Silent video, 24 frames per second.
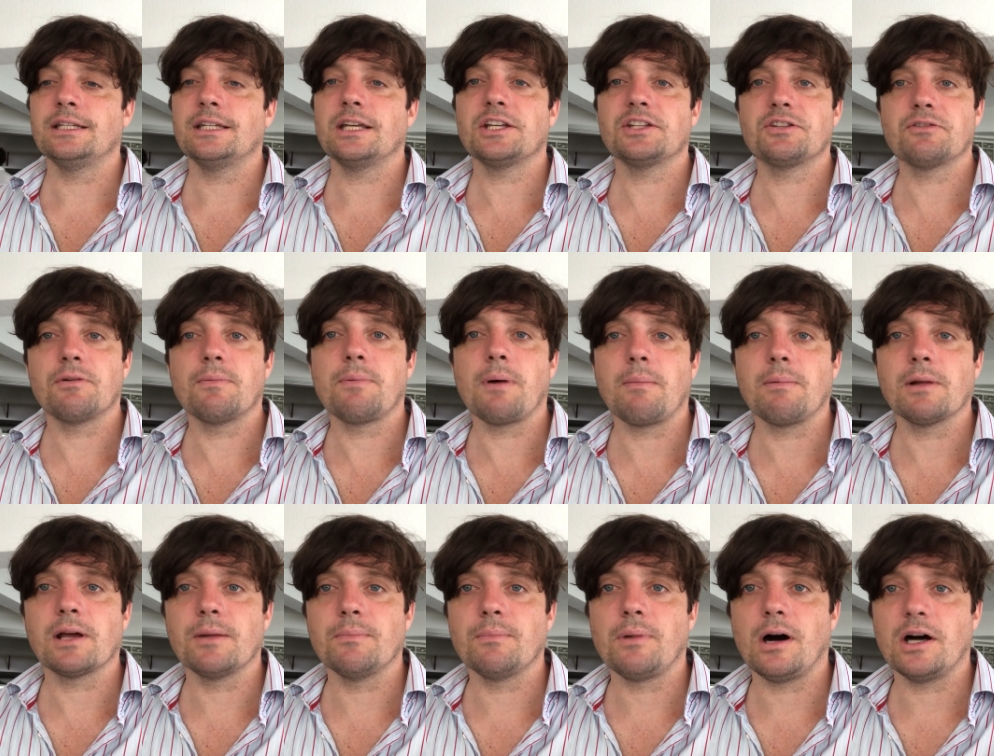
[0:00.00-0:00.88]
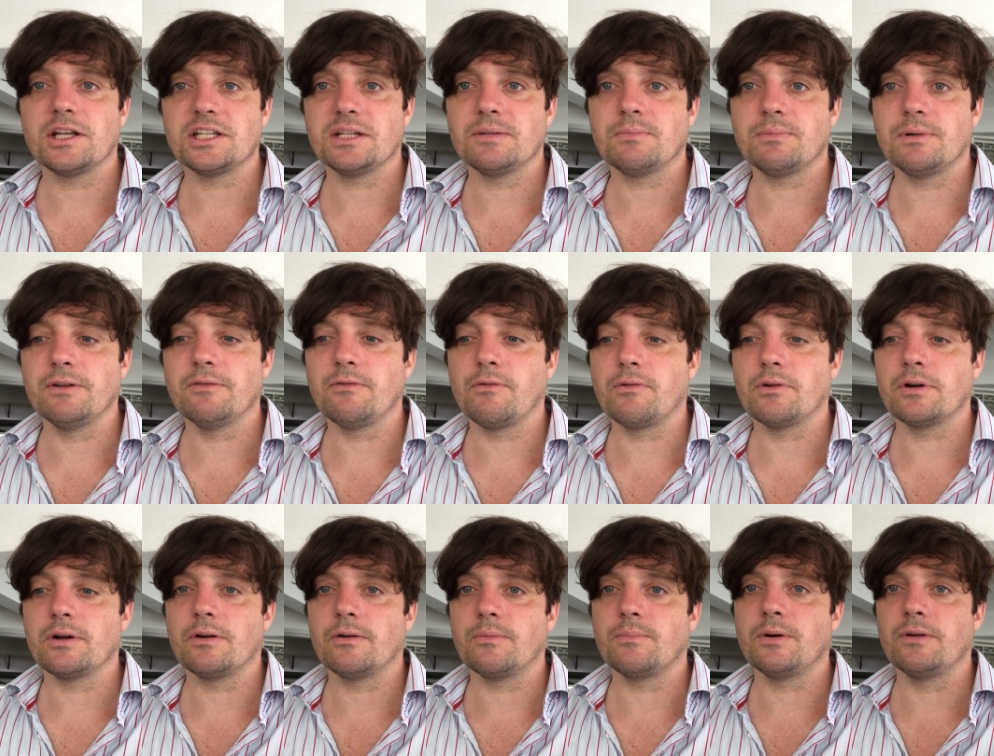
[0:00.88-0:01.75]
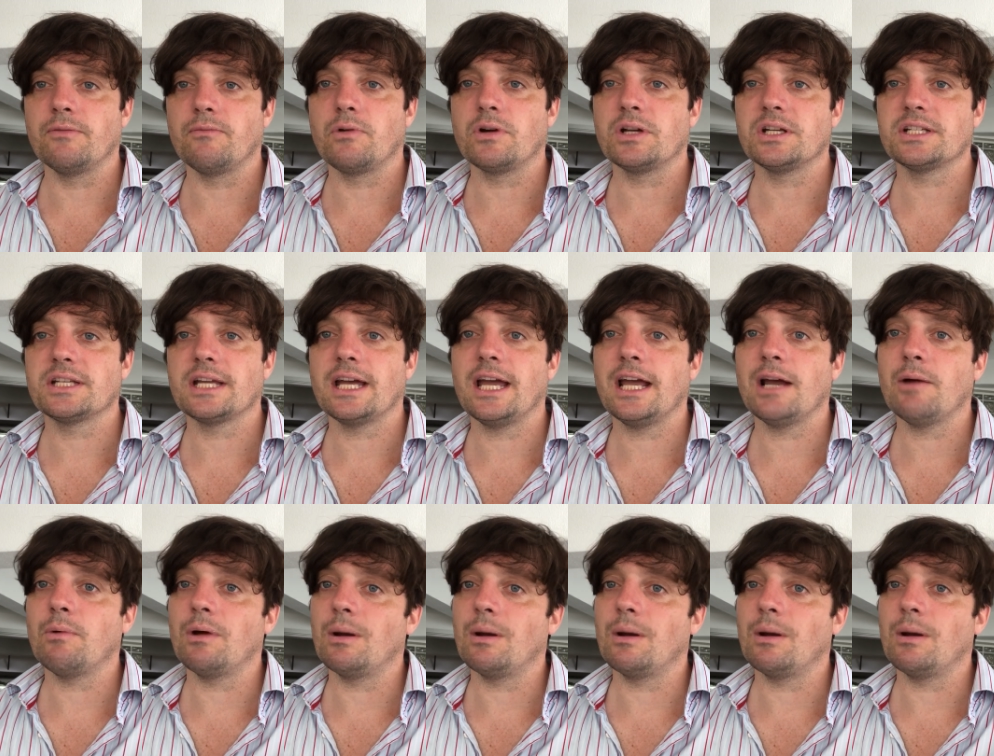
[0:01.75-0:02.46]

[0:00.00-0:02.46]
Does the Republican Party approve what, approve what he's saying?